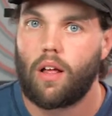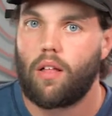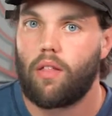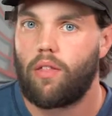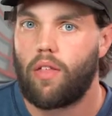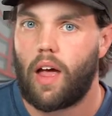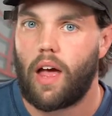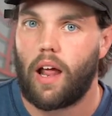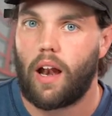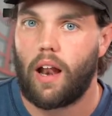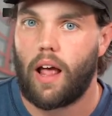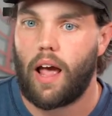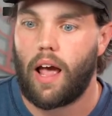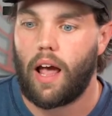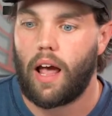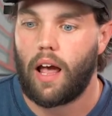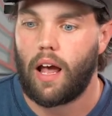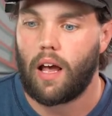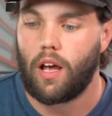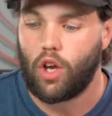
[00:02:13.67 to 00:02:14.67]
than
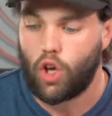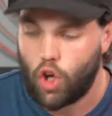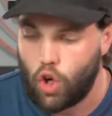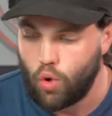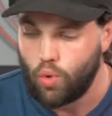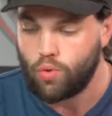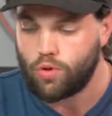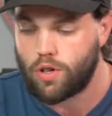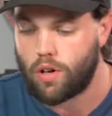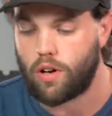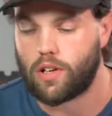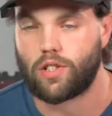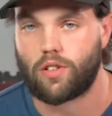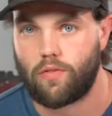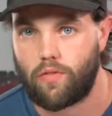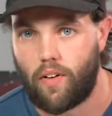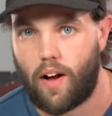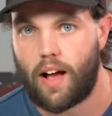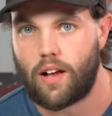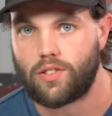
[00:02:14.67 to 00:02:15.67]
a huge clustered
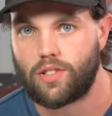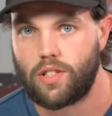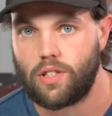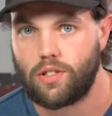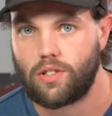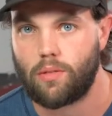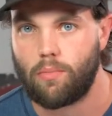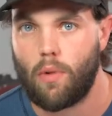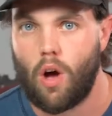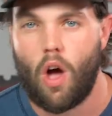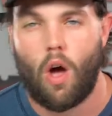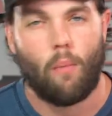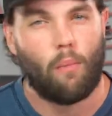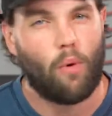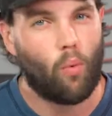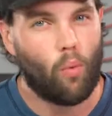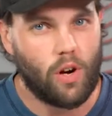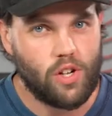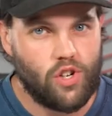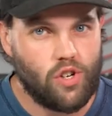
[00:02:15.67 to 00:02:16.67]
file system. But
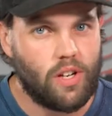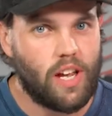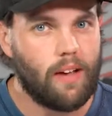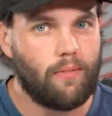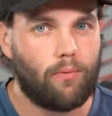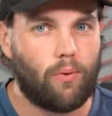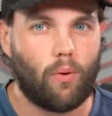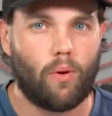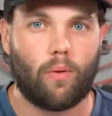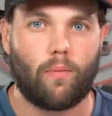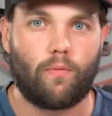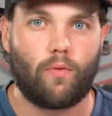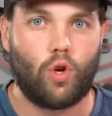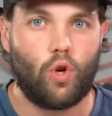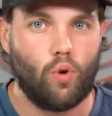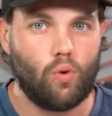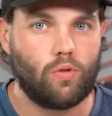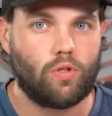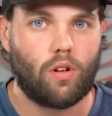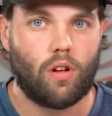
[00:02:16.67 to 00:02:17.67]
what you get for a
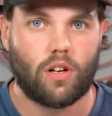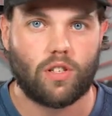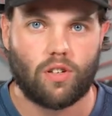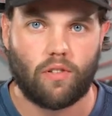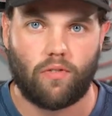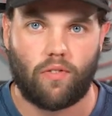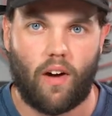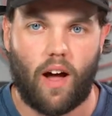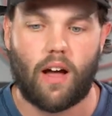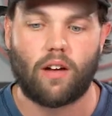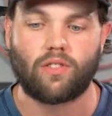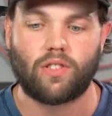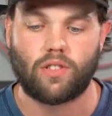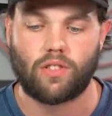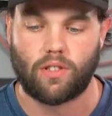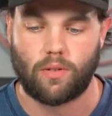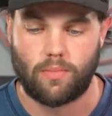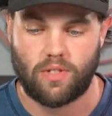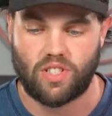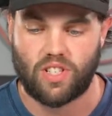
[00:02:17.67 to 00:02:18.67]
huge clustered file
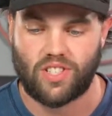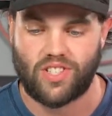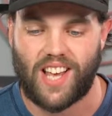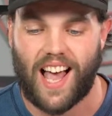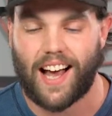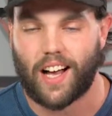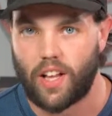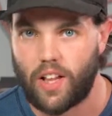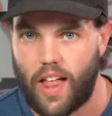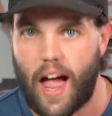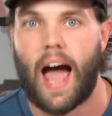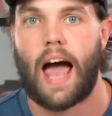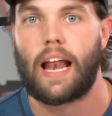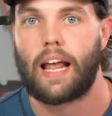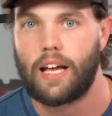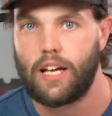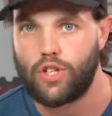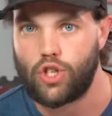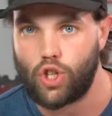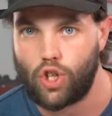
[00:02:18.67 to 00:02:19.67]
system is exactly that.
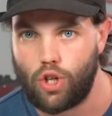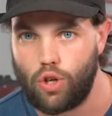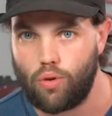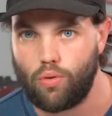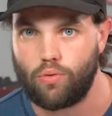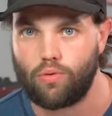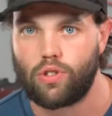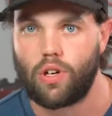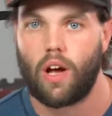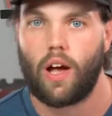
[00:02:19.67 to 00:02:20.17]
It's huge.